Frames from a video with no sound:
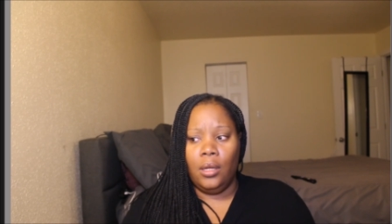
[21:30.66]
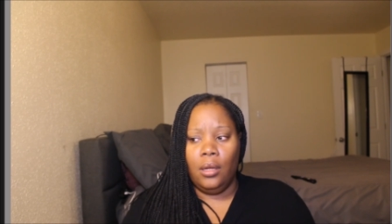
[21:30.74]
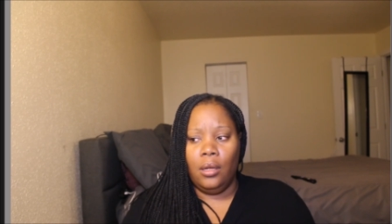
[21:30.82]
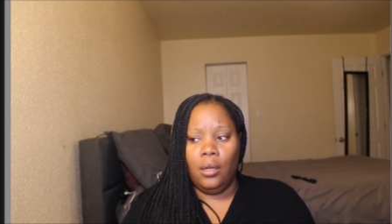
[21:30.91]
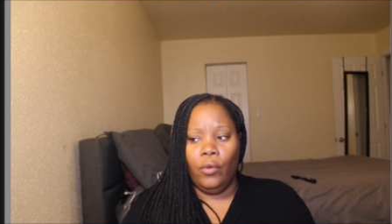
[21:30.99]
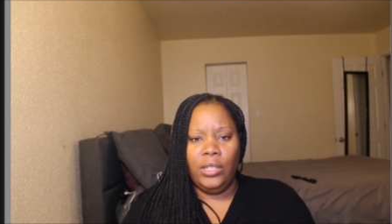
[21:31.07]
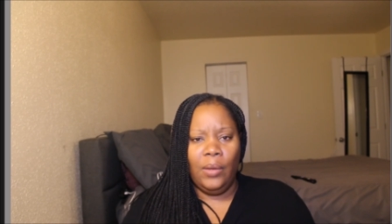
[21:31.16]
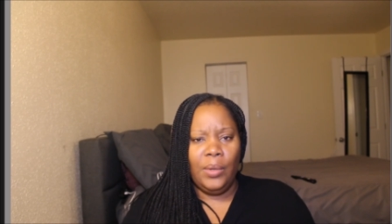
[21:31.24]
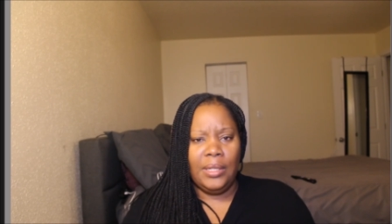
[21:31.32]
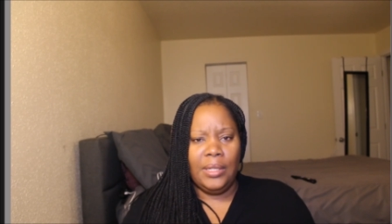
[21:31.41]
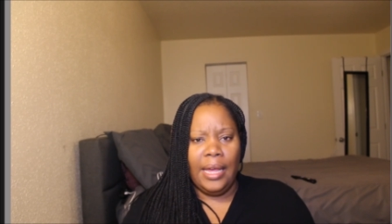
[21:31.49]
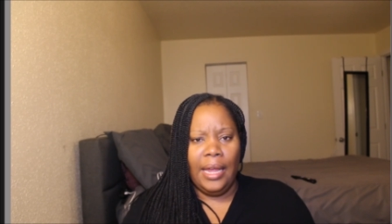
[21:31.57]
Rochelle
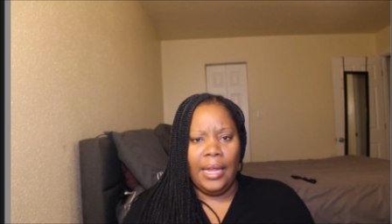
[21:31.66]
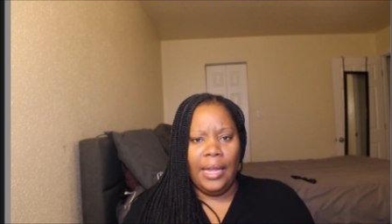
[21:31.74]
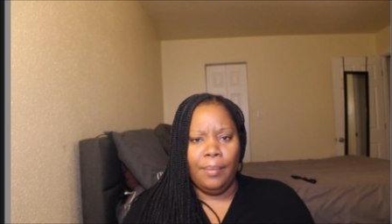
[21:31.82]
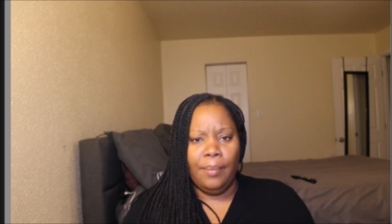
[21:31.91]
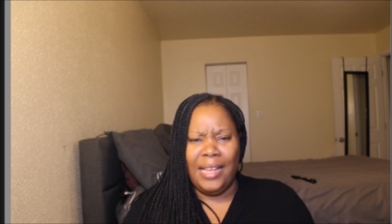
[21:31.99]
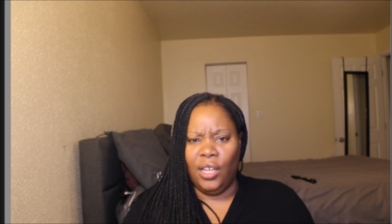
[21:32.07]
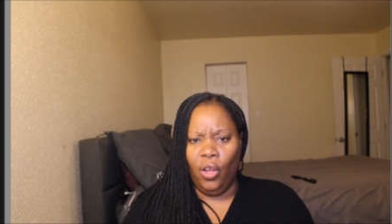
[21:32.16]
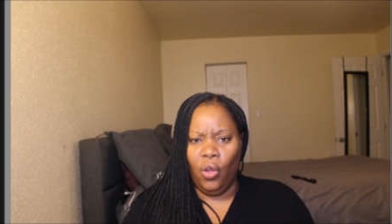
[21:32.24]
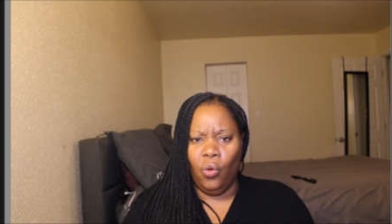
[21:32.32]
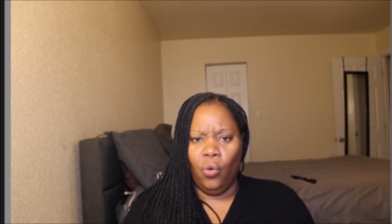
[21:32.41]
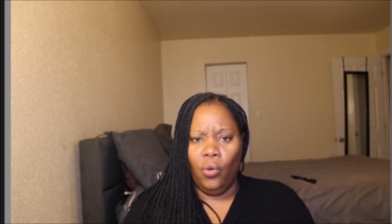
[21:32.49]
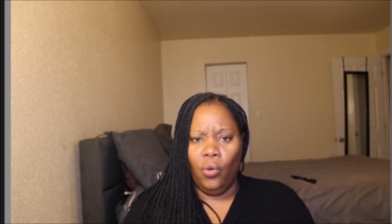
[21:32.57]
was like, my
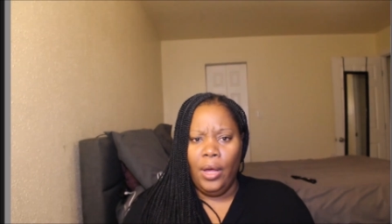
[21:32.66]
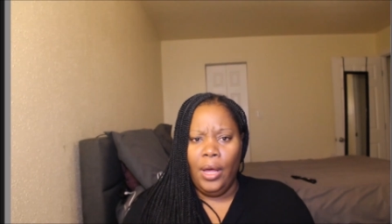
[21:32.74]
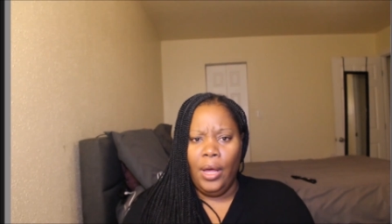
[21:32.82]
soul?